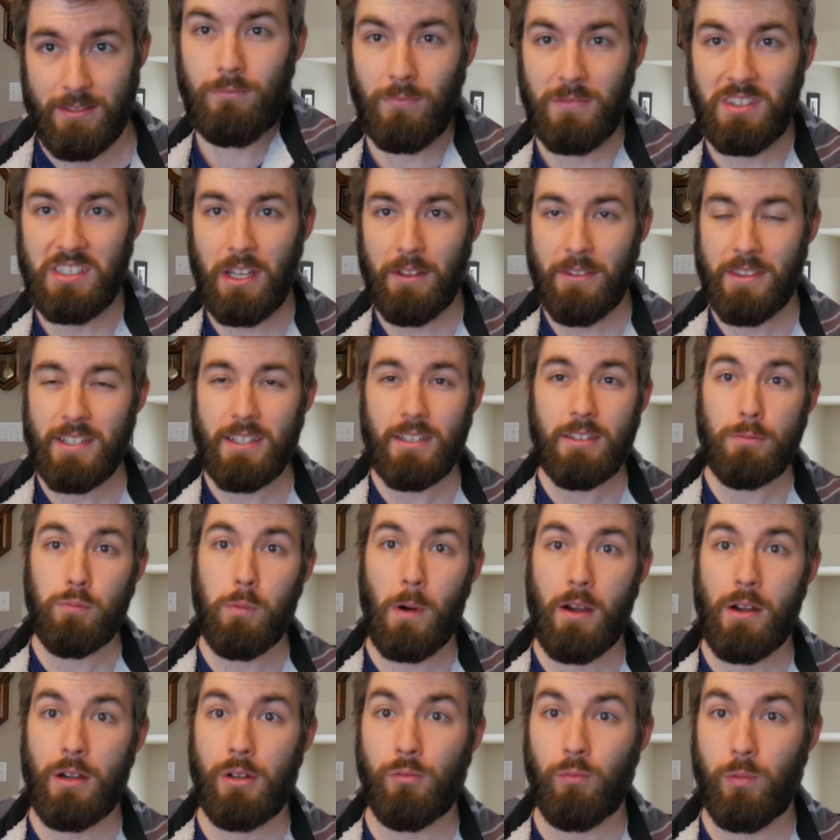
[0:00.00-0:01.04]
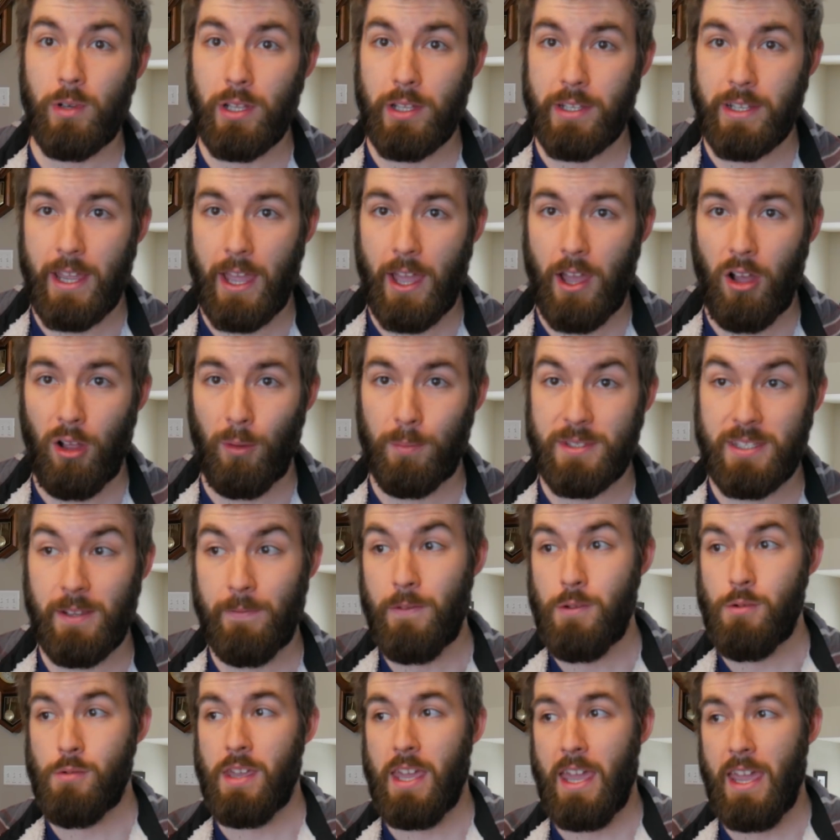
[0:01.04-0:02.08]
Now, this is where it really helps, if
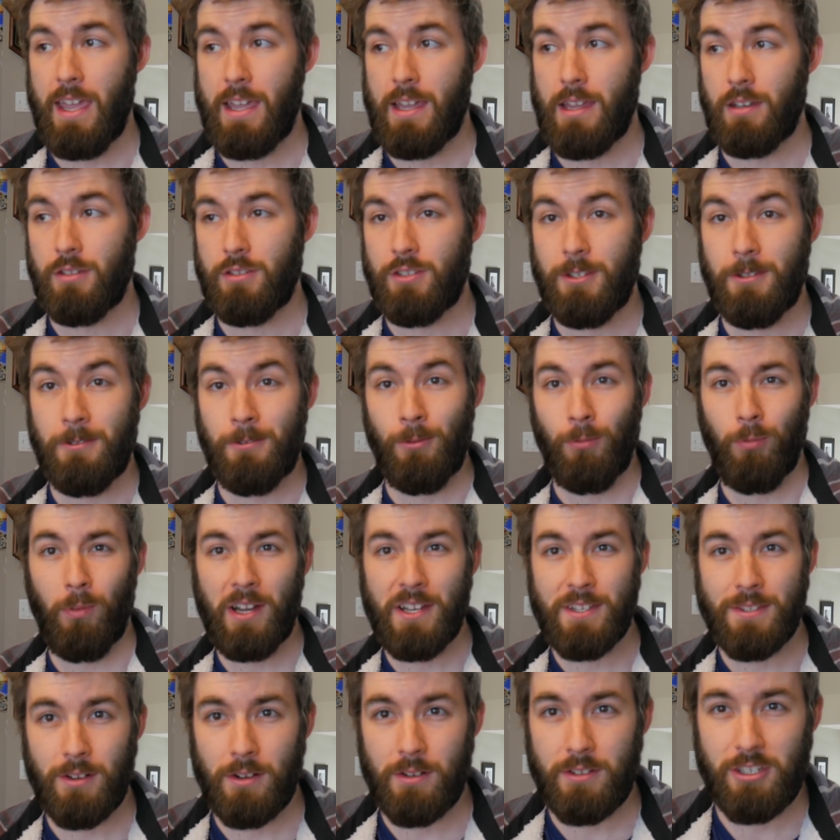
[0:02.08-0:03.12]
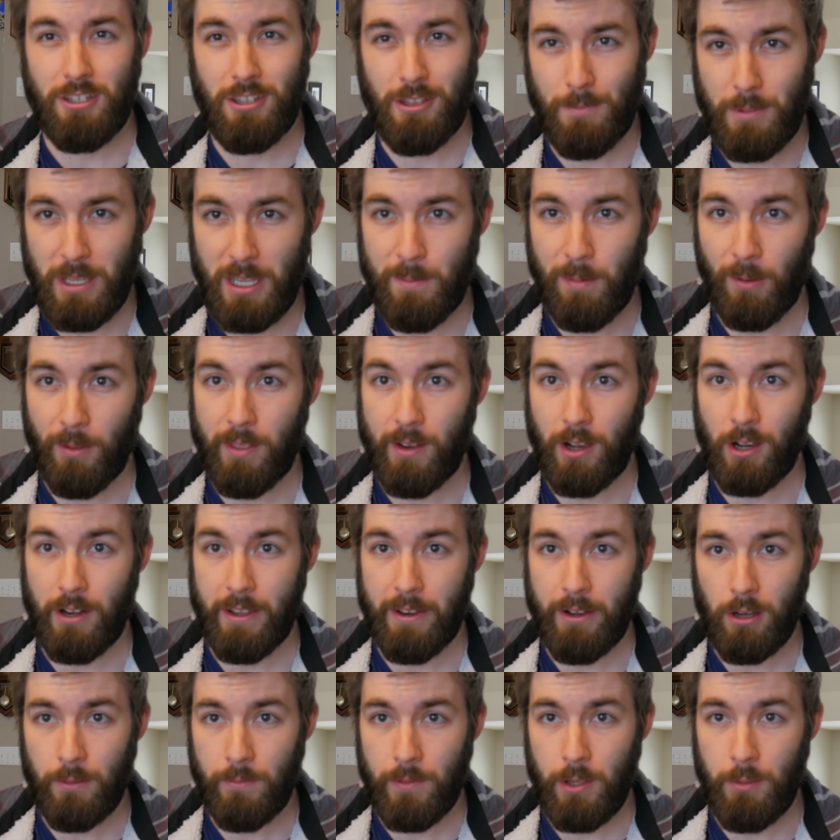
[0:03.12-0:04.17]
you can, to research the people that are
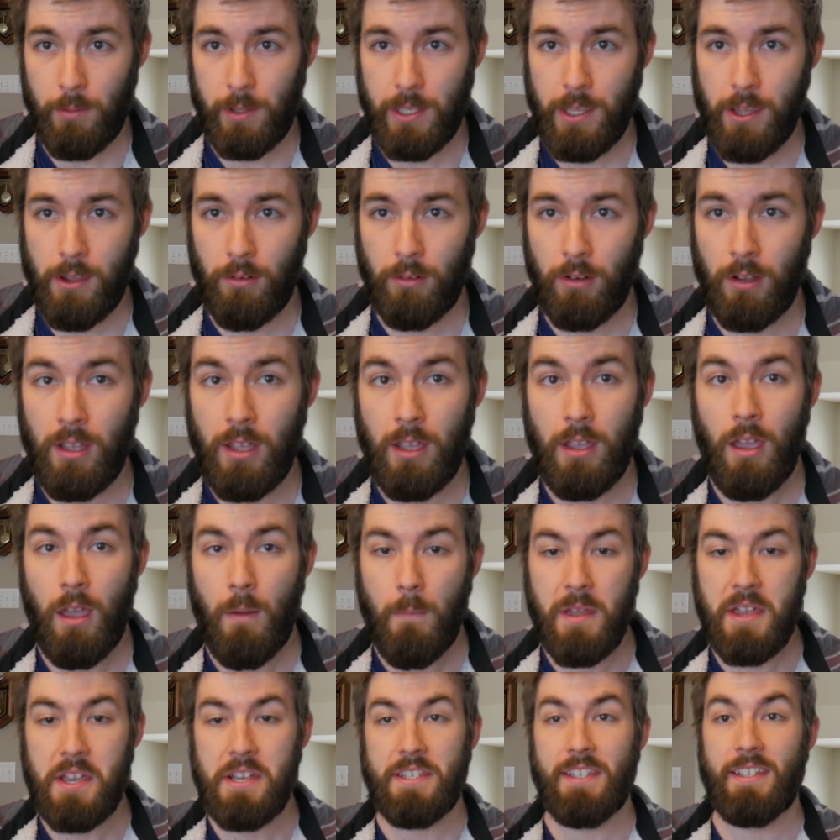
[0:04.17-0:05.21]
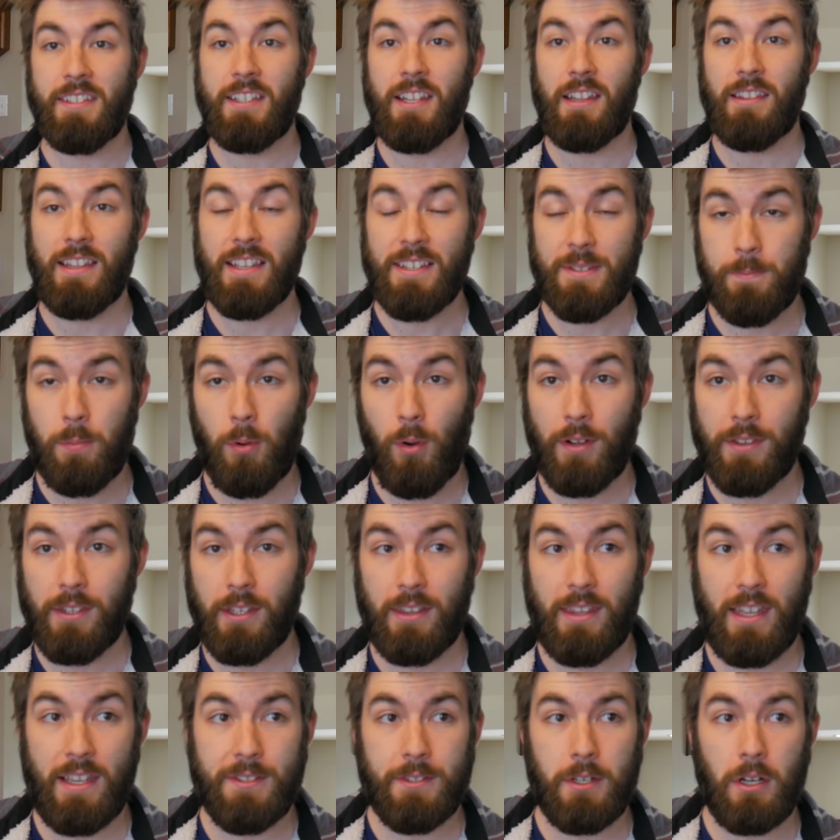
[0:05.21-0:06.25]
interviewing you, because it's at this point
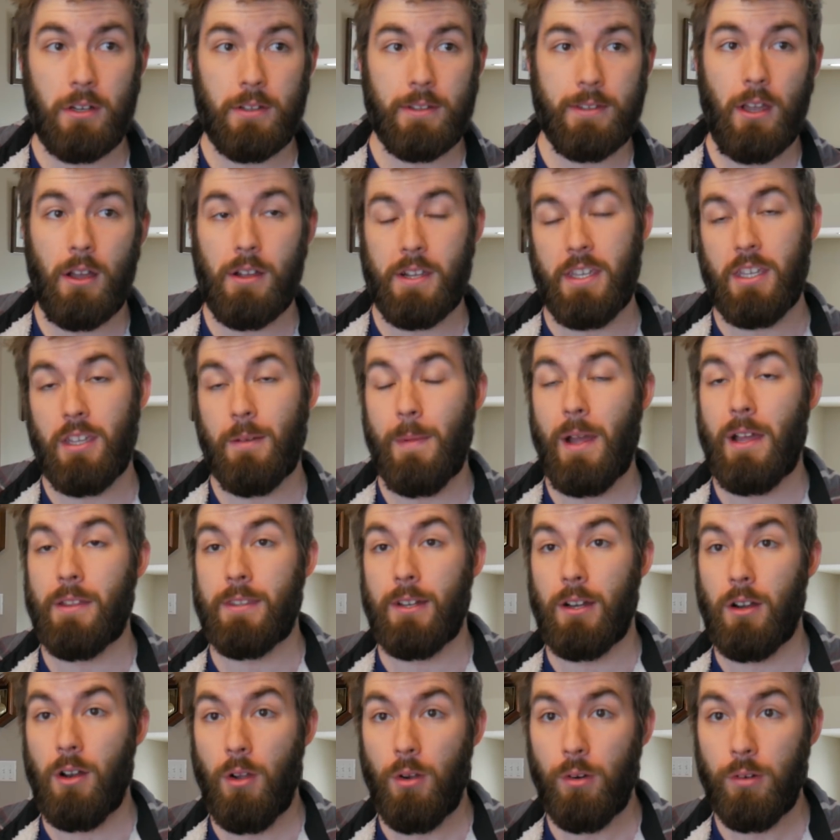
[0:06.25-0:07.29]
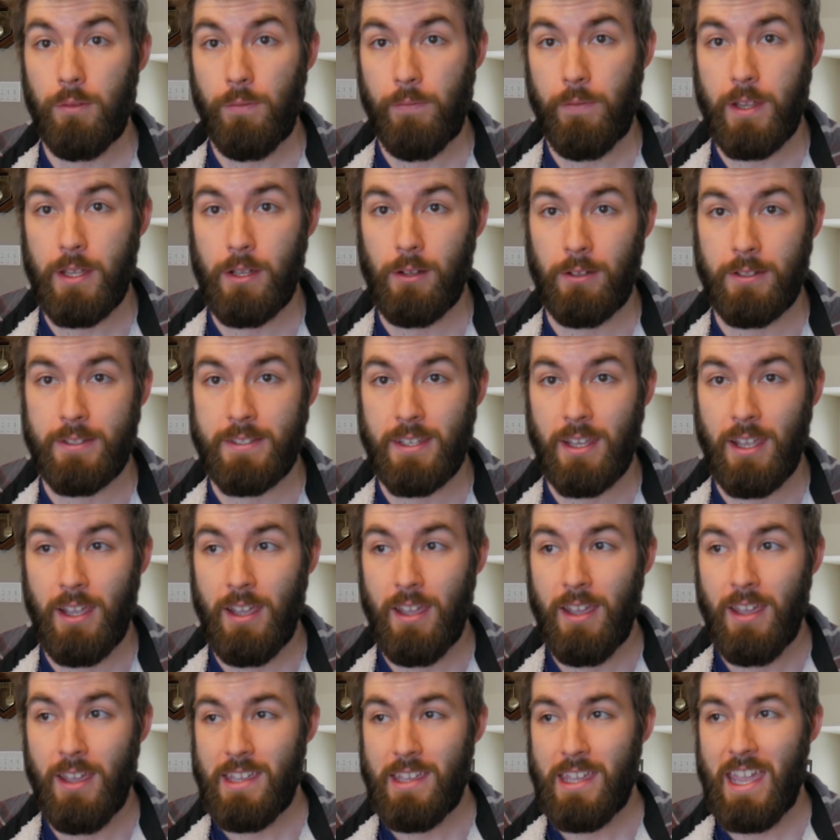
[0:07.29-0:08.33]
that they started talking about their own fields,
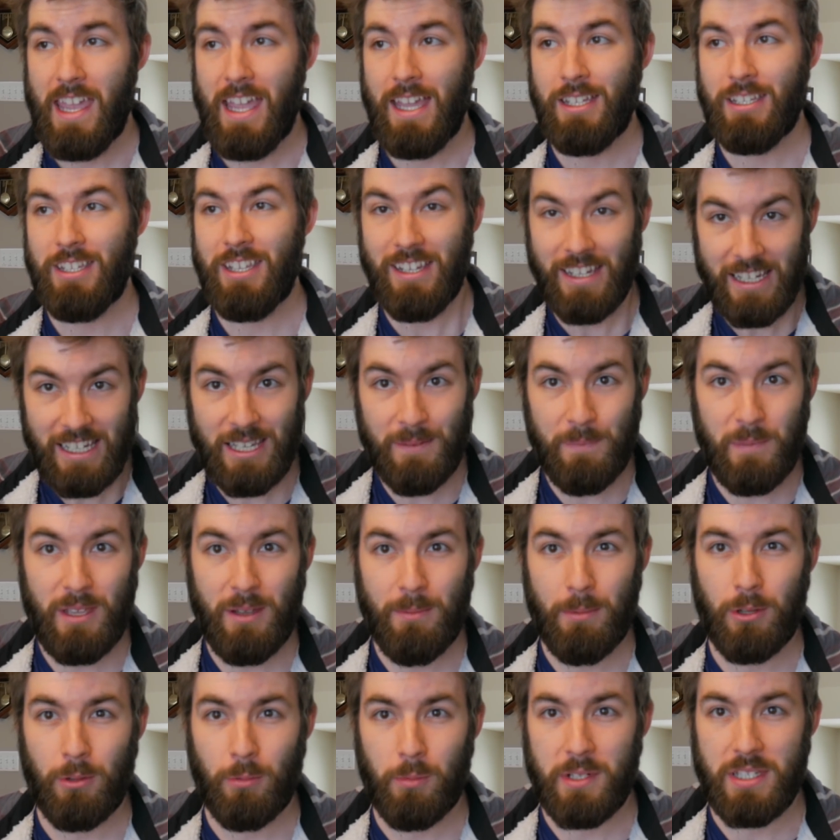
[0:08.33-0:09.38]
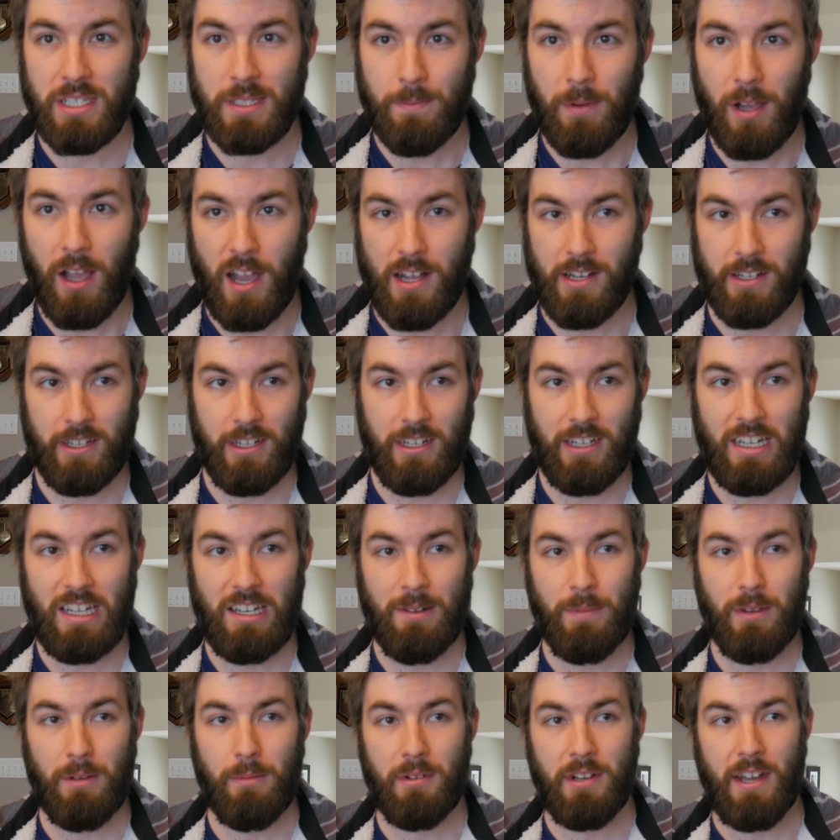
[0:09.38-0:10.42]
and you need to be able to respond. You need to
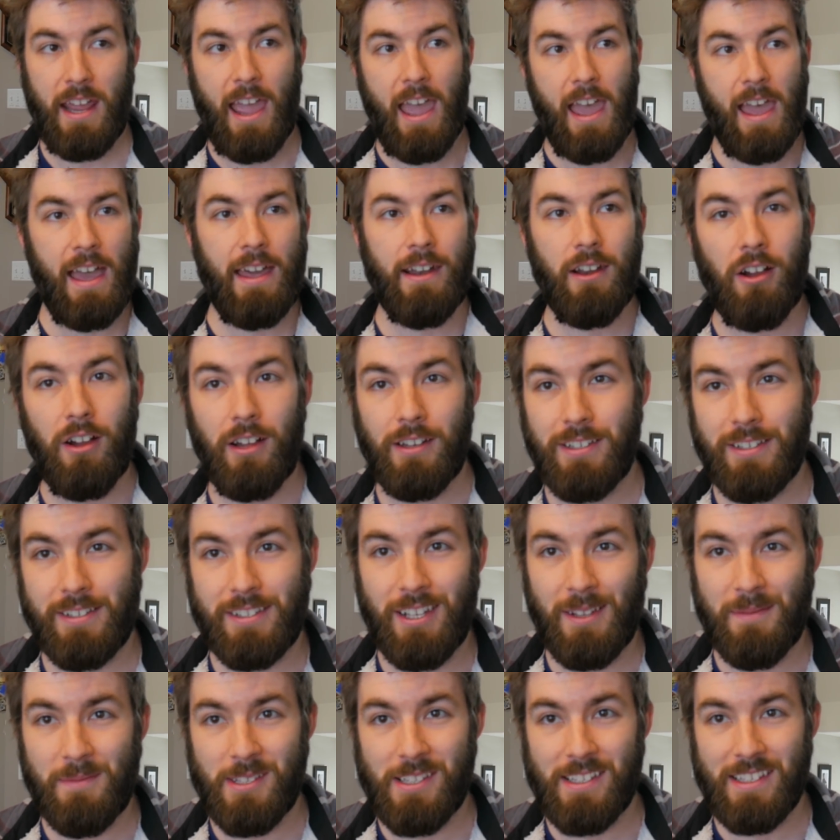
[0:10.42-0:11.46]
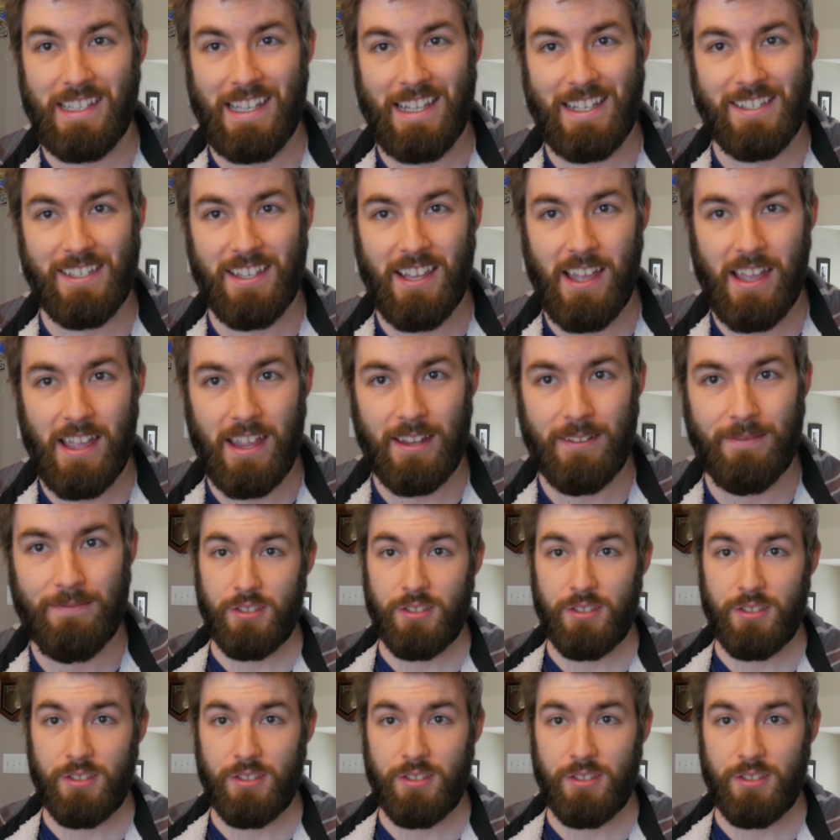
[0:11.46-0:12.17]
be able to add on to something that they say.